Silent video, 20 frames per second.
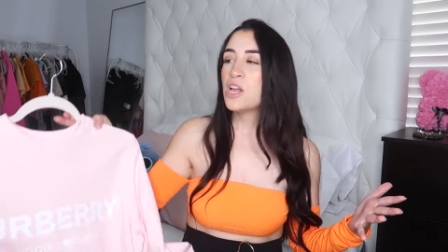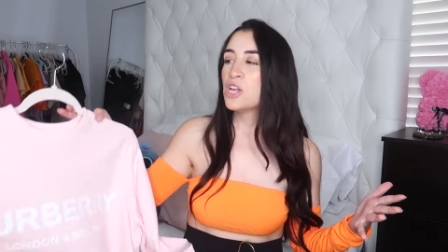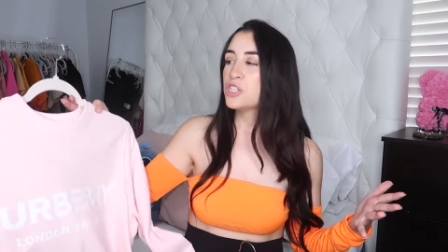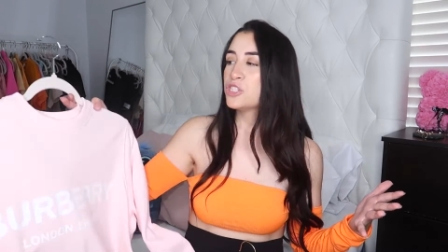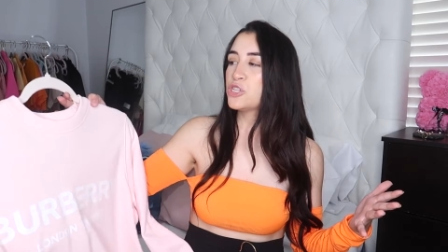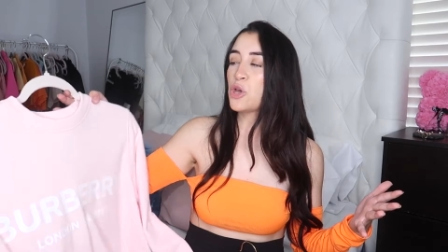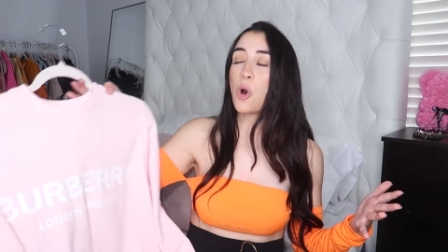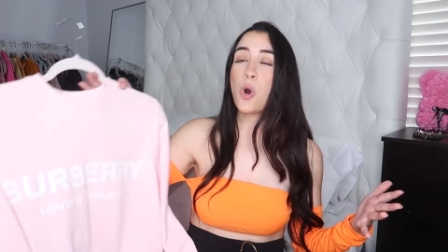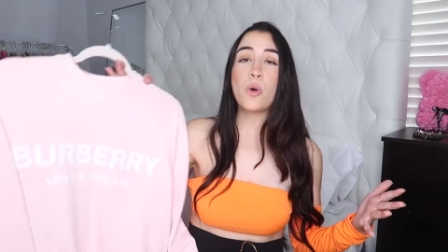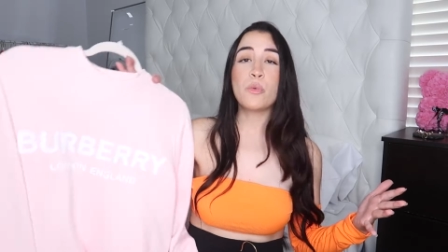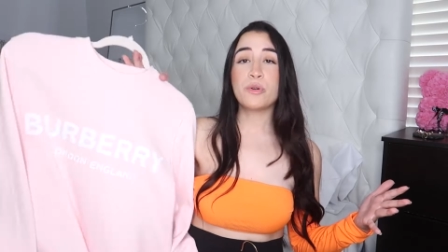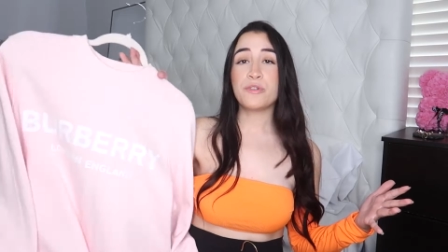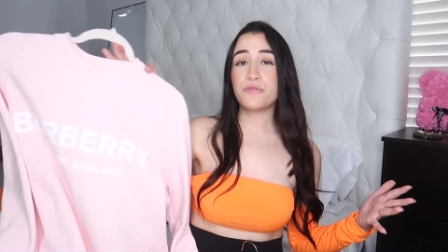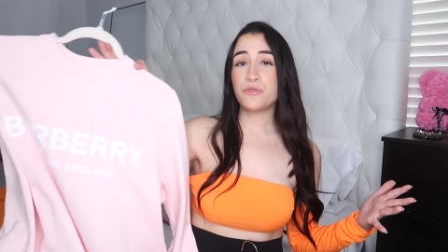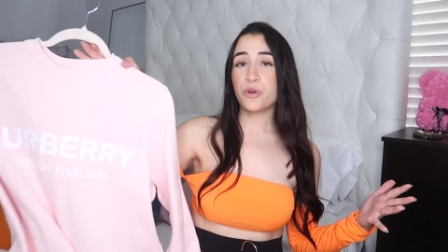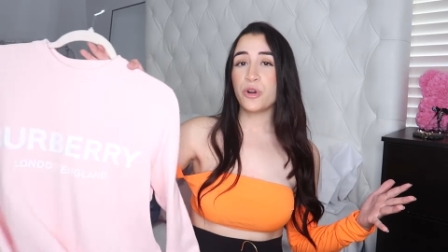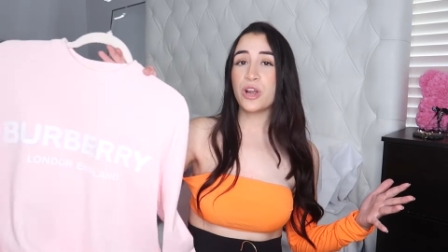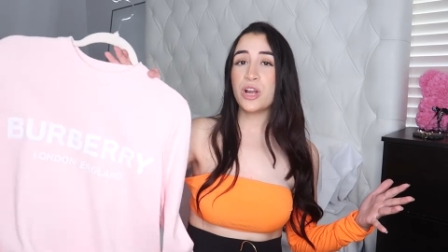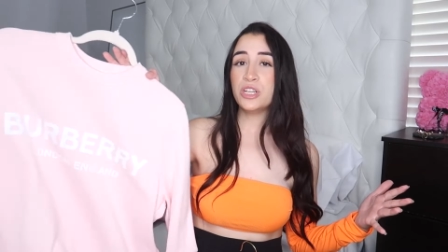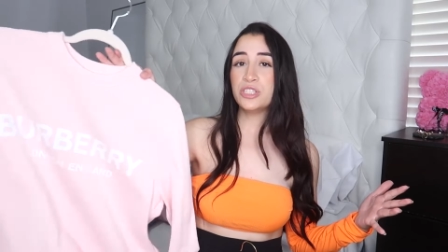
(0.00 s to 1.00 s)
So over
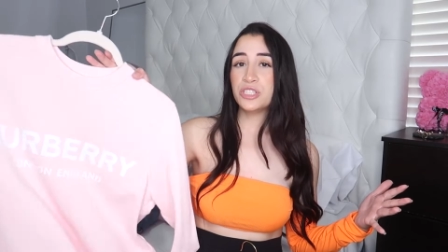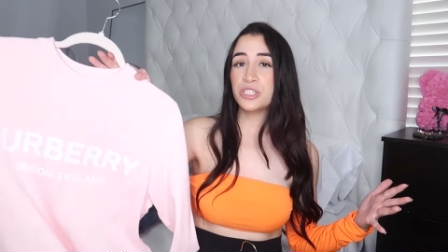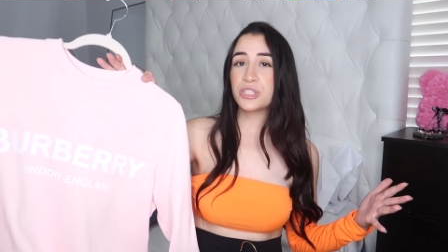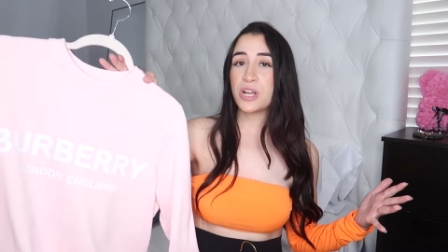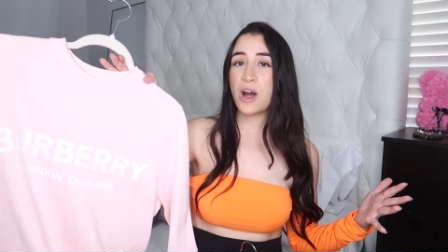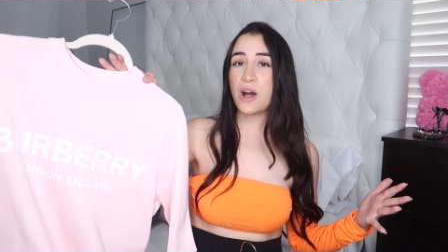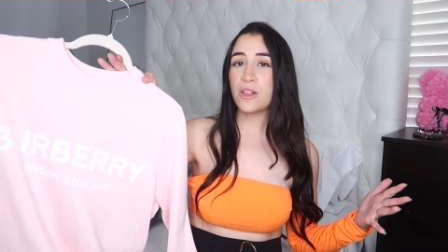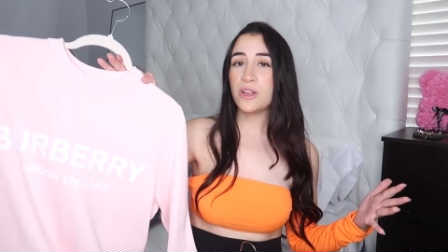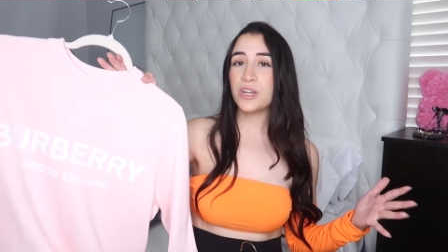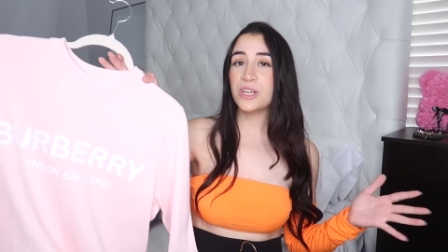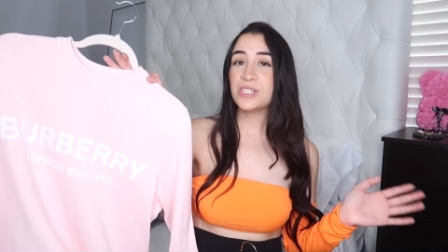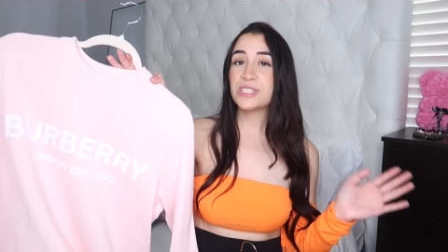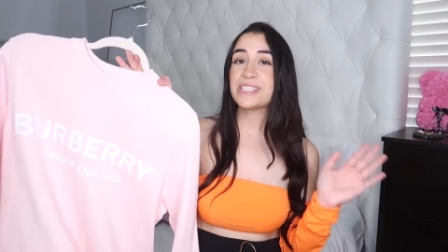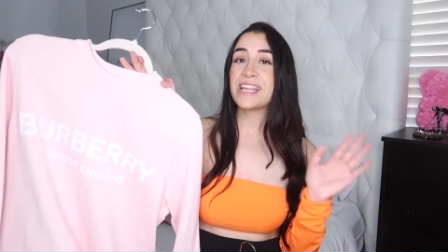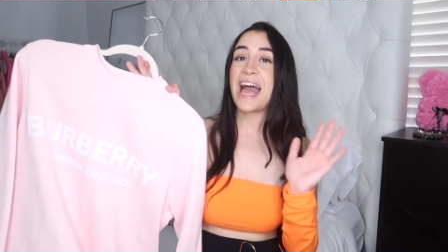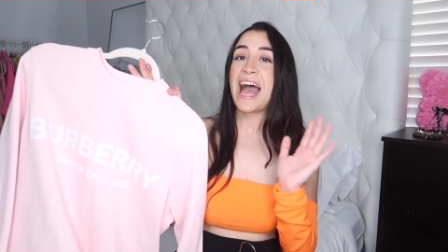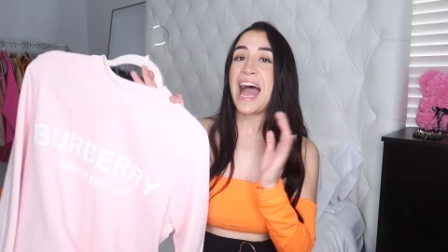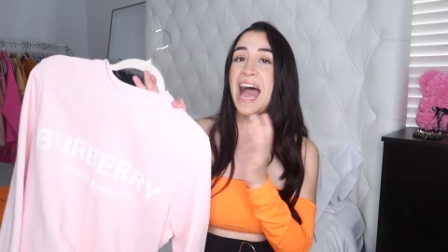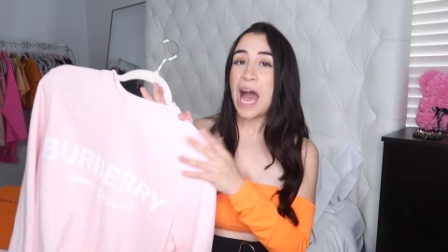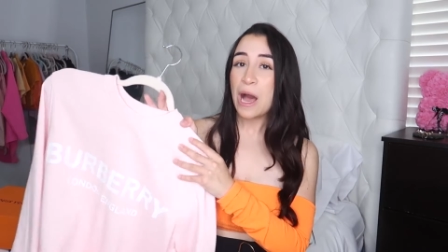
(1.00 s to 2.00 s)
$400,
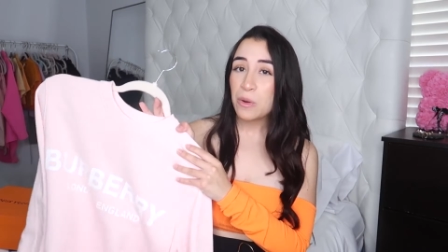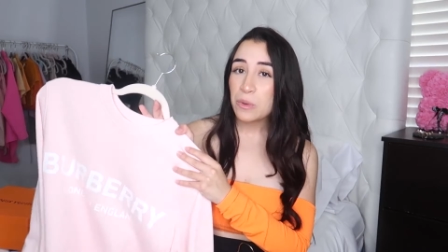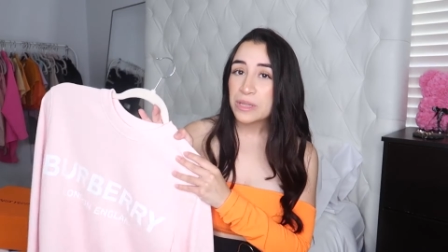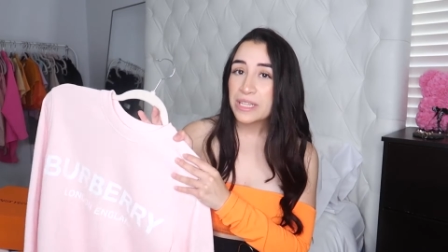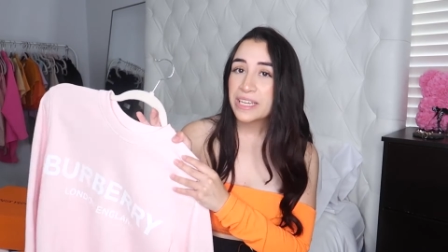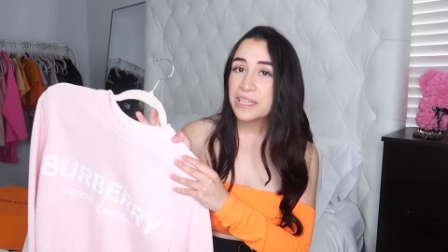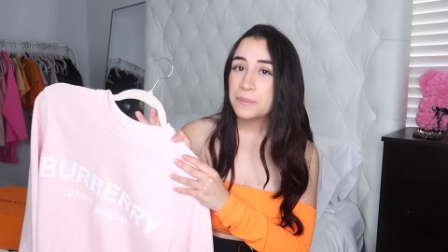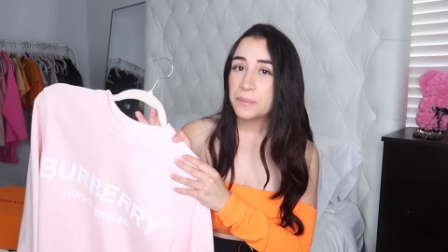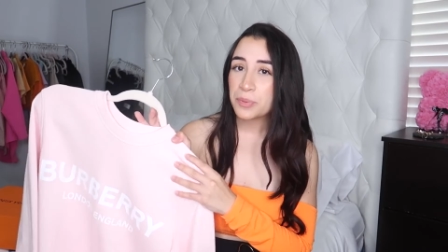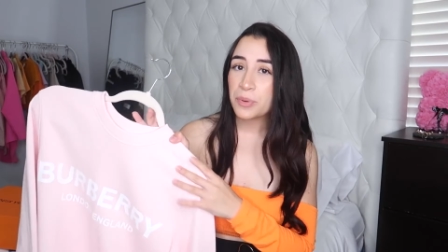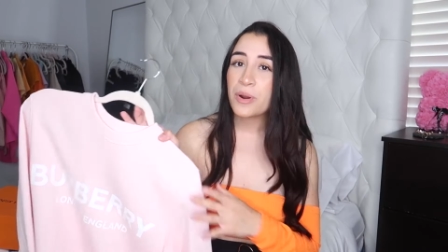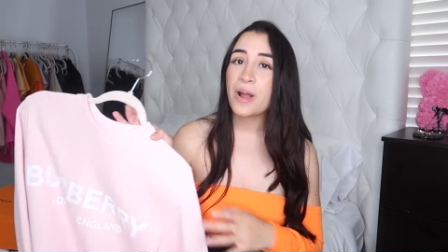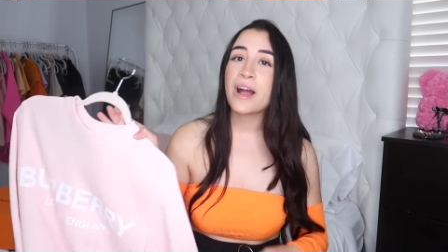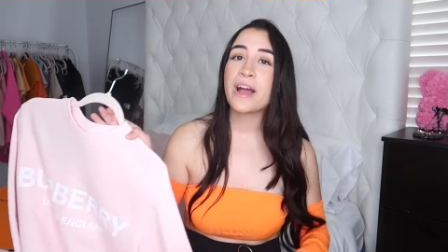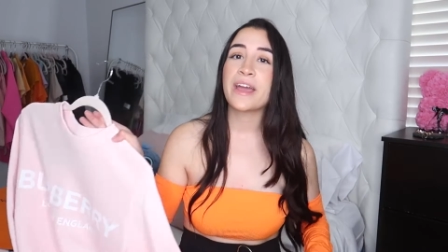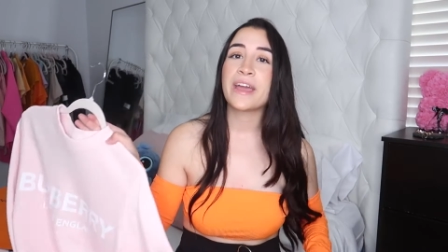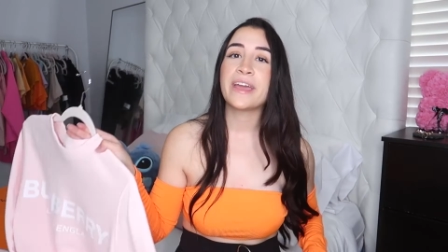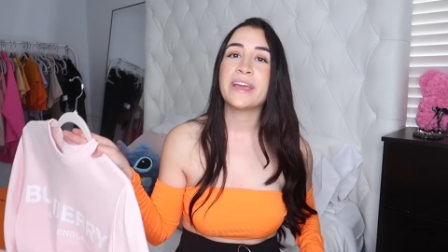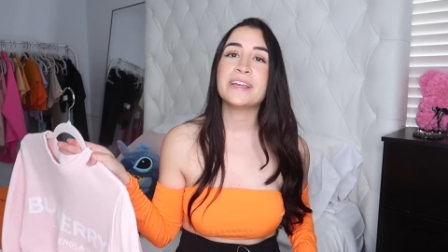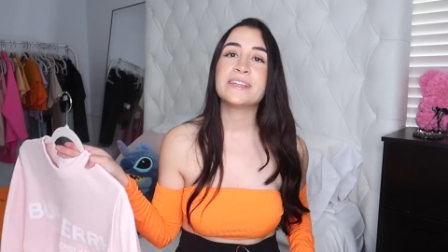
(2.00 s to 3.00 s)
outlet
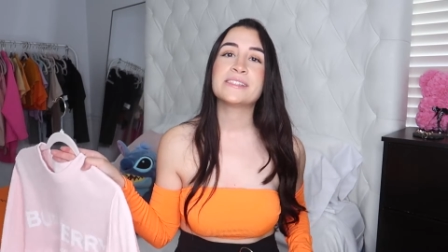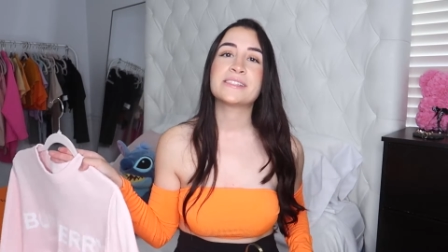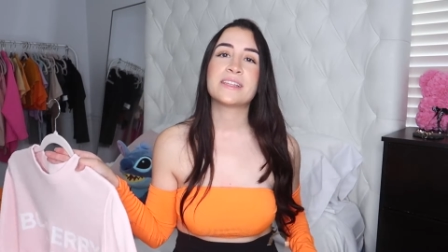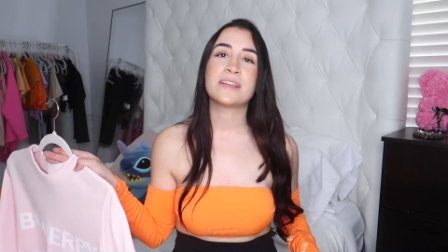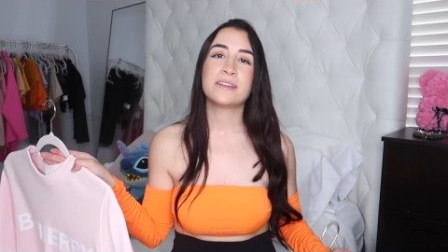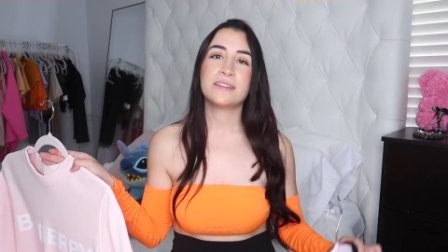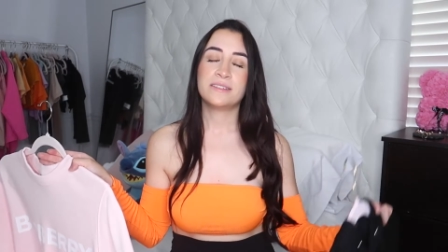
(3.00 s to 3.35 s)
price,